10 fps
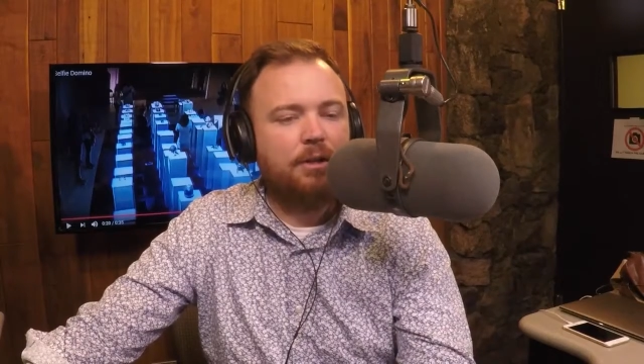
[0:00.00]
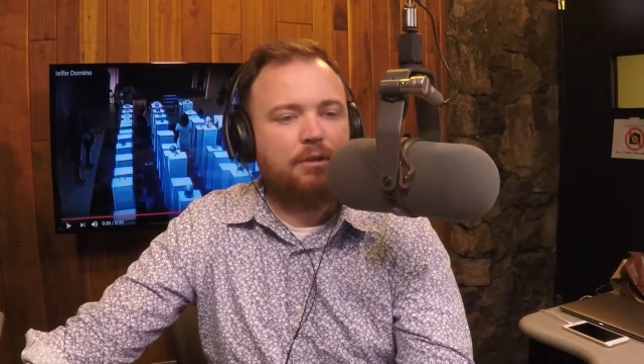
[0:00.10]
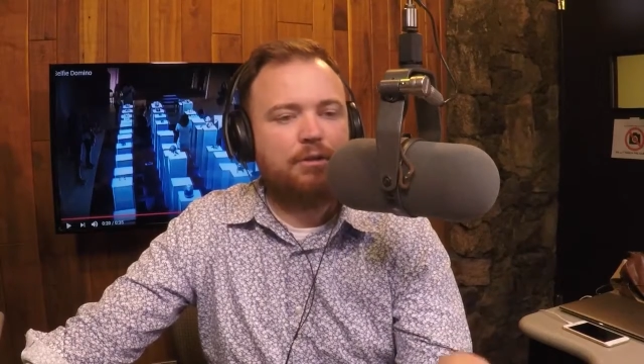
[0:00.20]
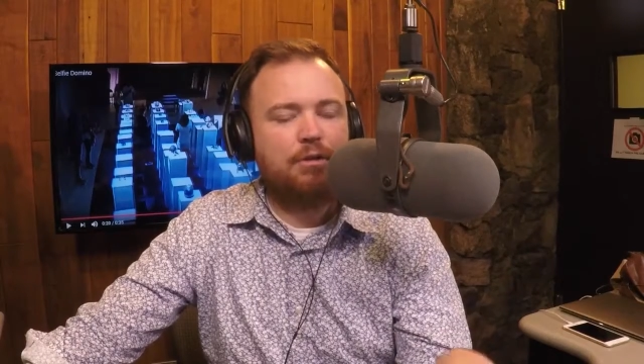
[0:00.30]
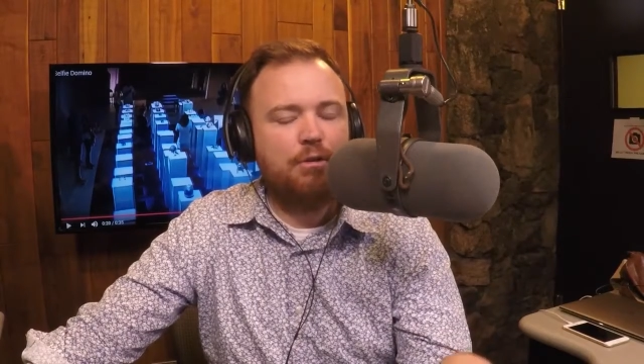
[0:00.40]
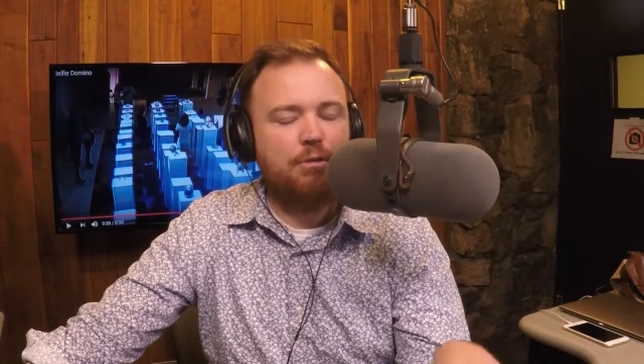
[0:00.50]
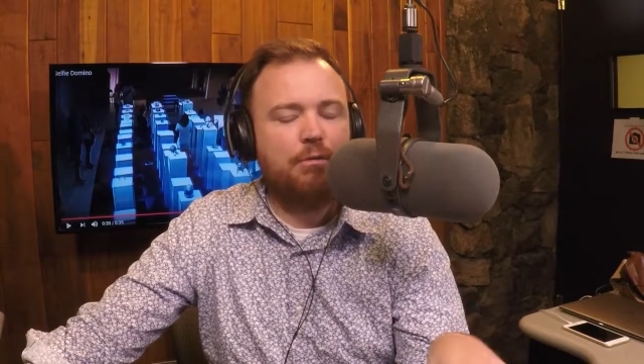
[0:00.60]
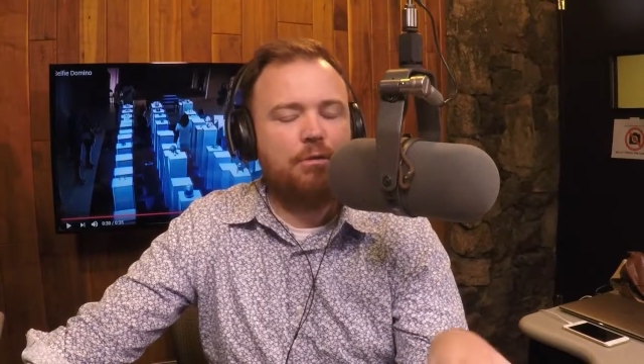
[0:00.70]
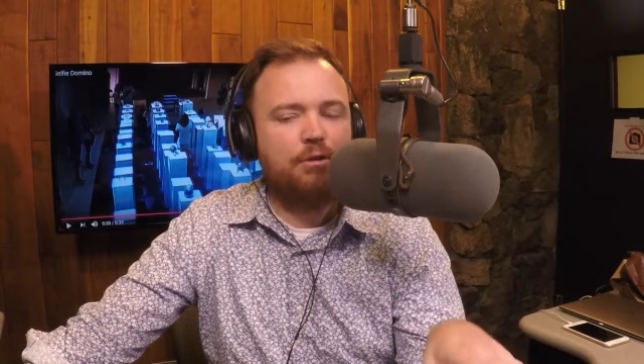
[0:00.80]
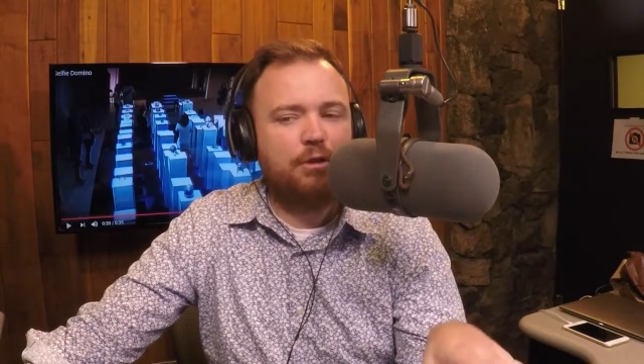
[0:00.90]
to
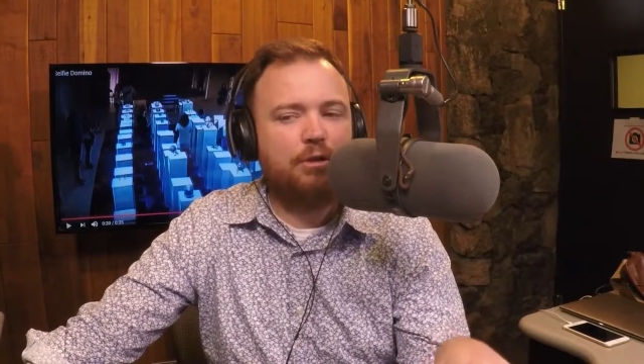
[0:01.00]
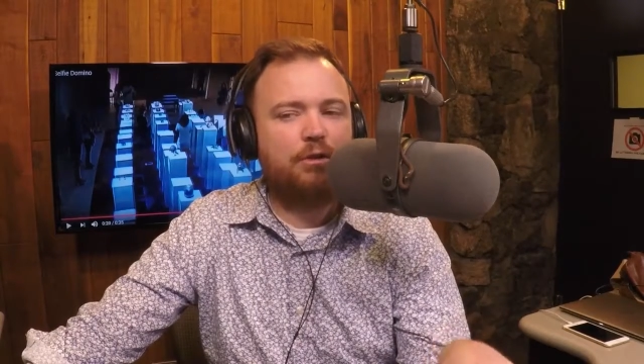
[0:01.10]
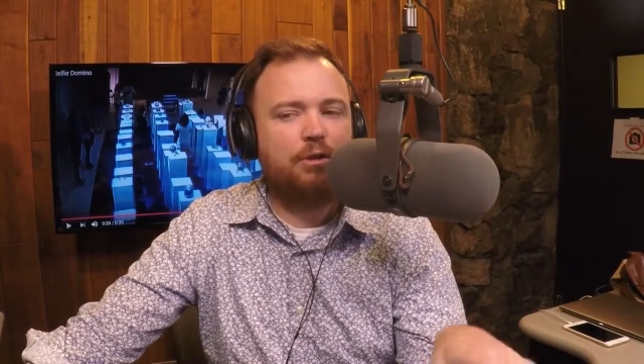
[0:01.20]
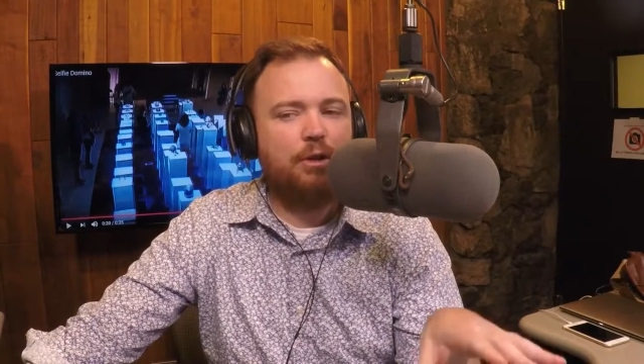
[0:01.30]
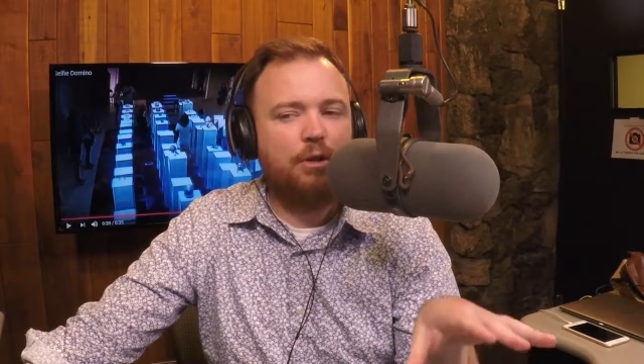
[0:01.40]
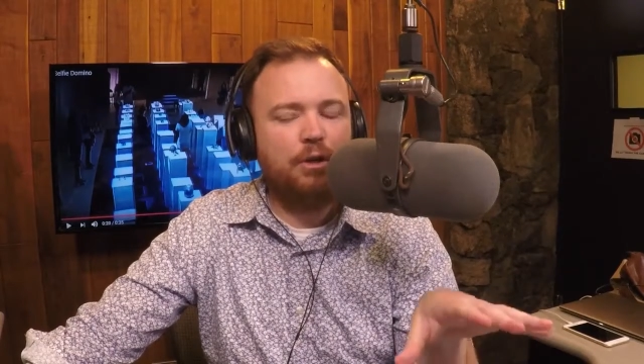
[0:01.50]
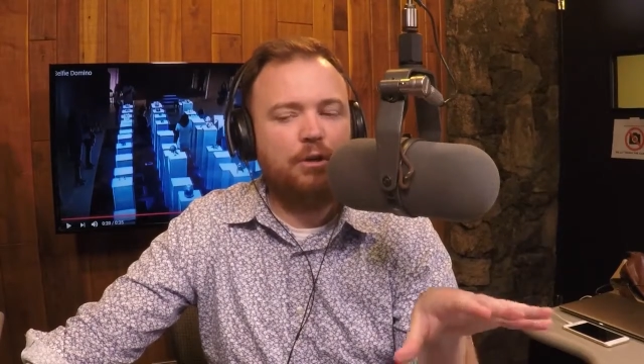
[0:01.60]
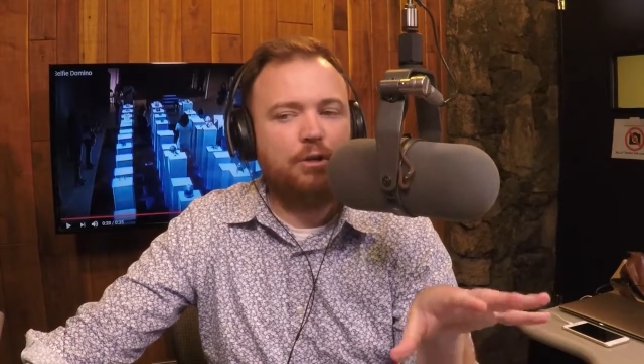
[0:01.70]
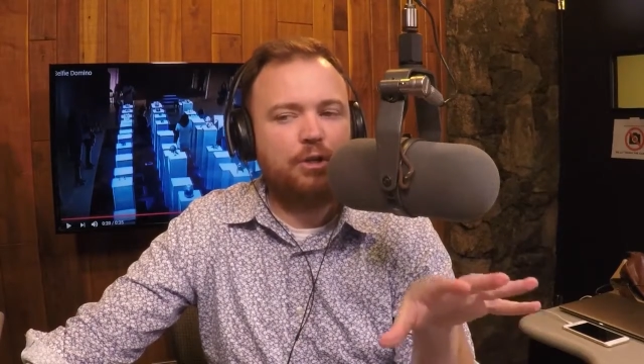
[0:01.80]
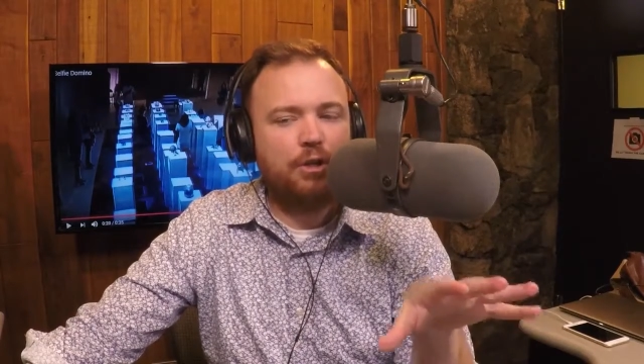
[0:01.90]
just the
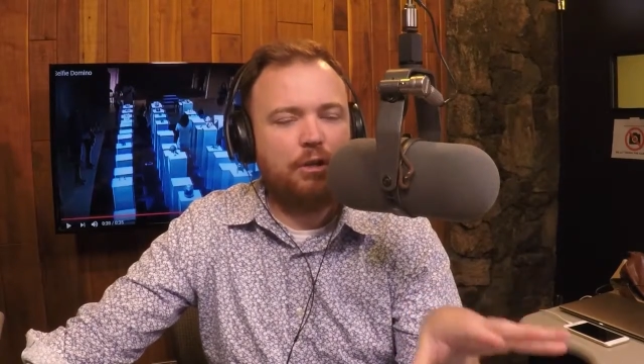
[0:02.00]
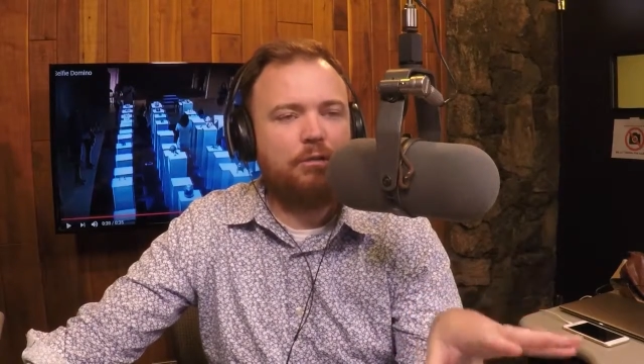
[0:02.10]
sheer